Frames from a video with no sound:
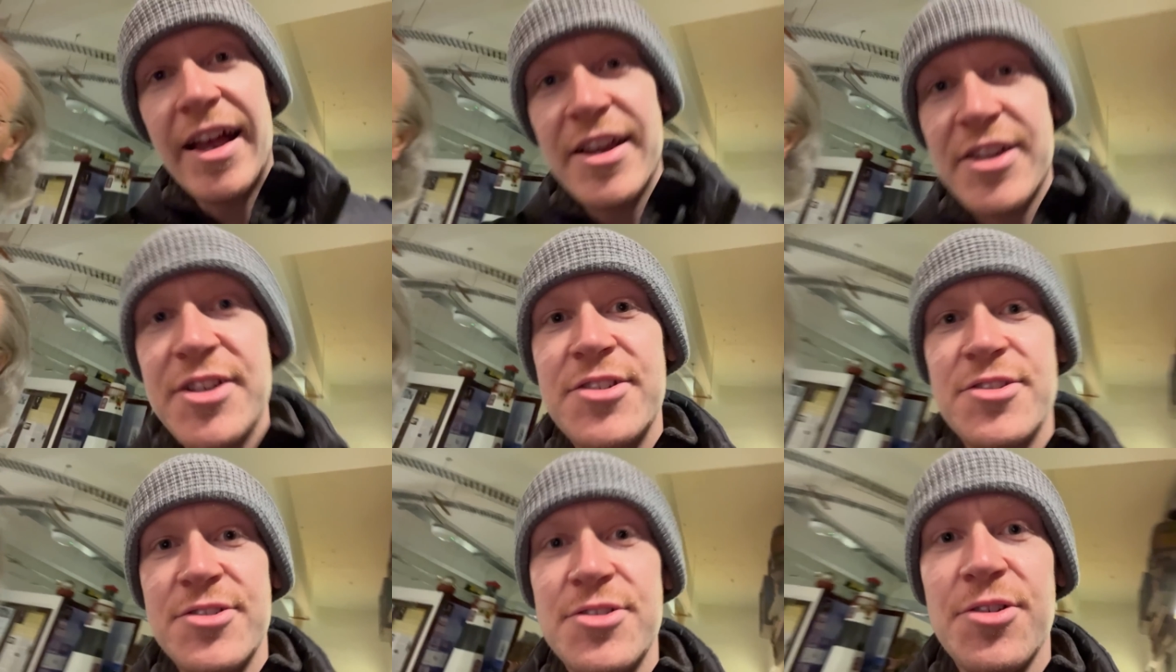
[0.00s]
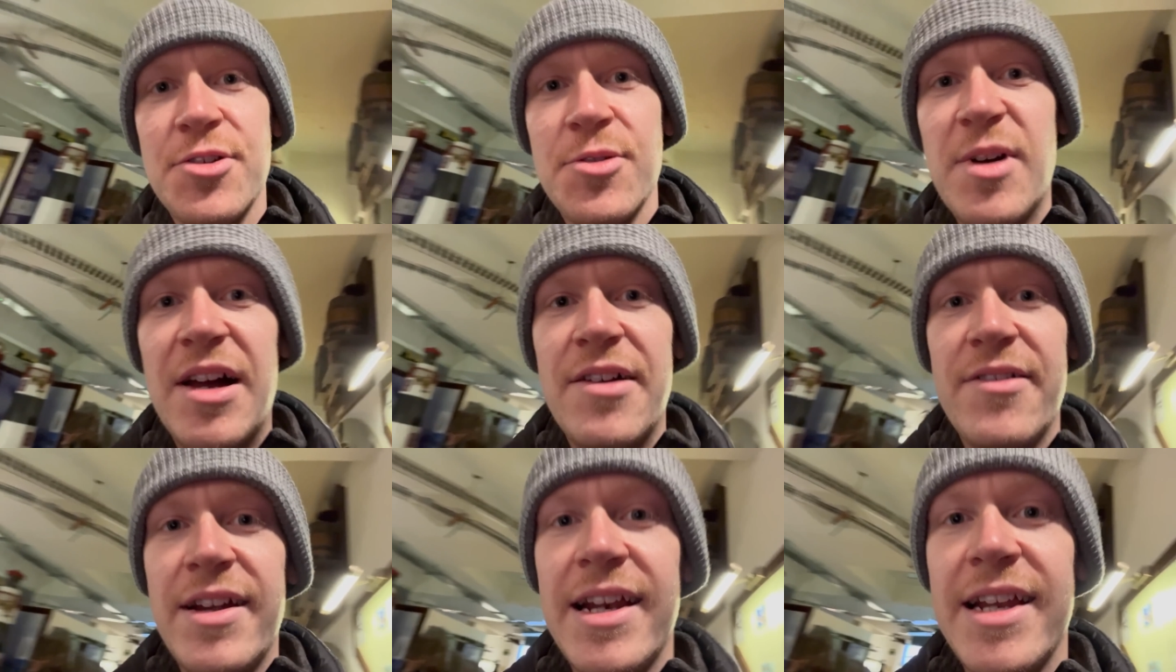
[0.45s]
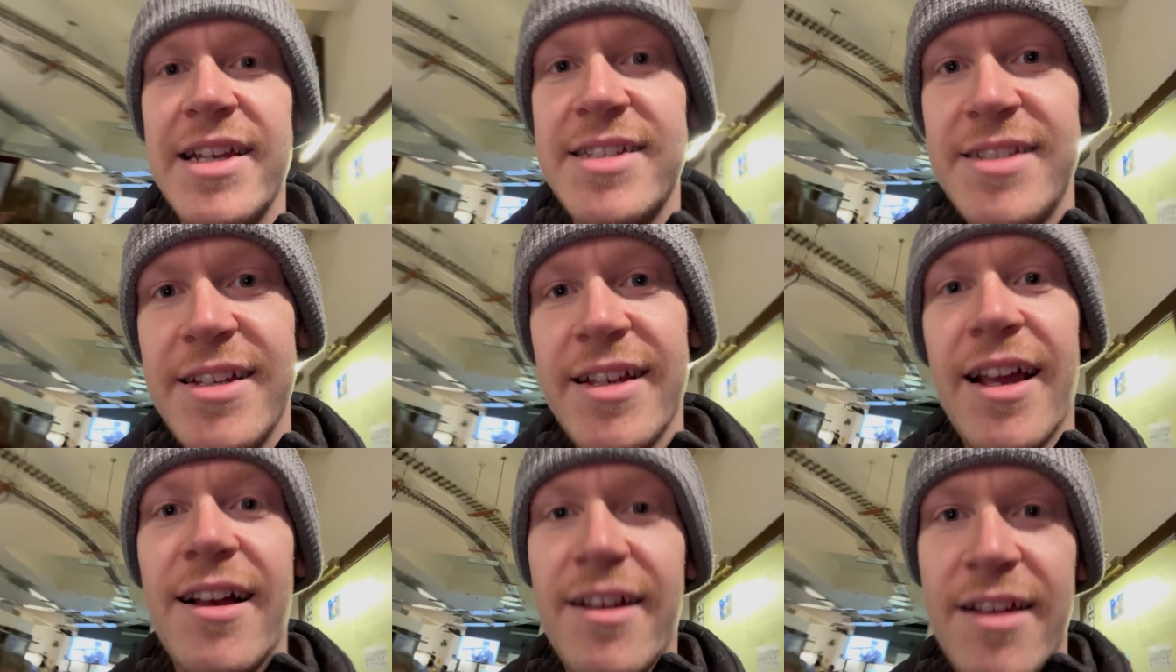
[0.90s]
actually does look quite
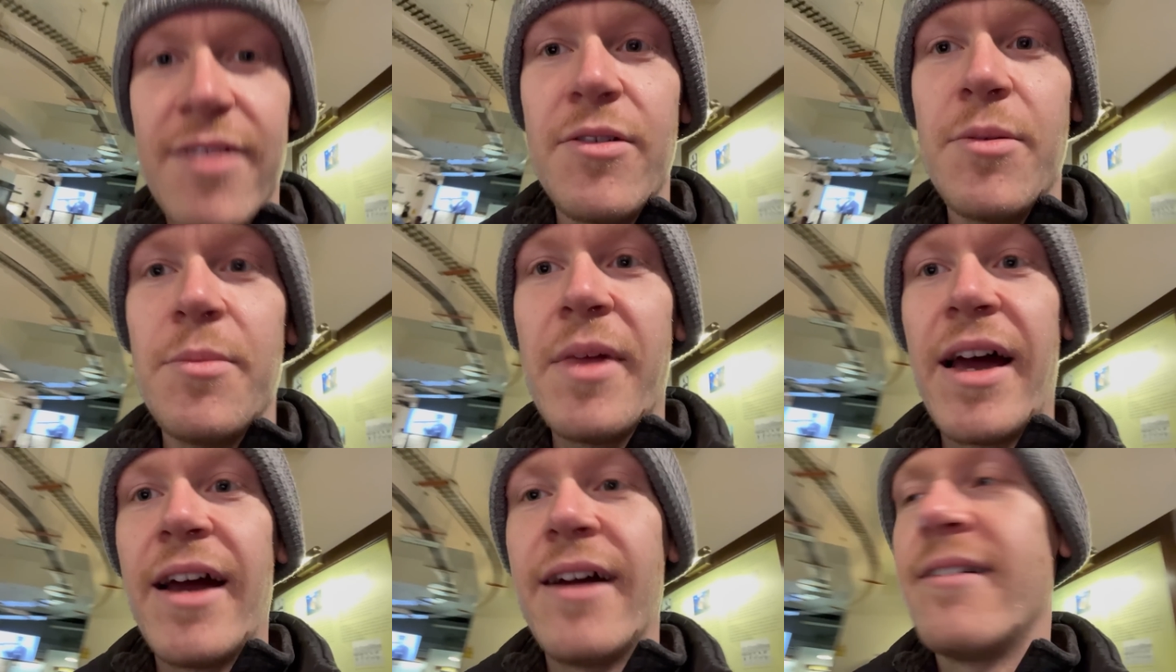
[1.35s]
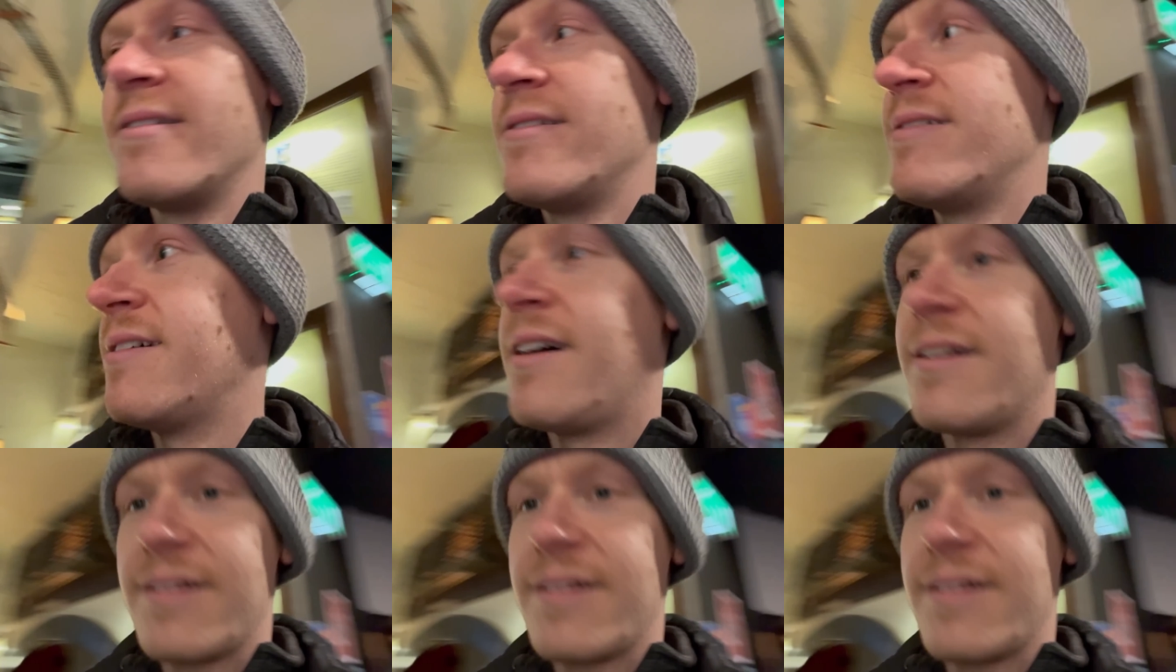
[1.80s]
realistic, I'll give him that. I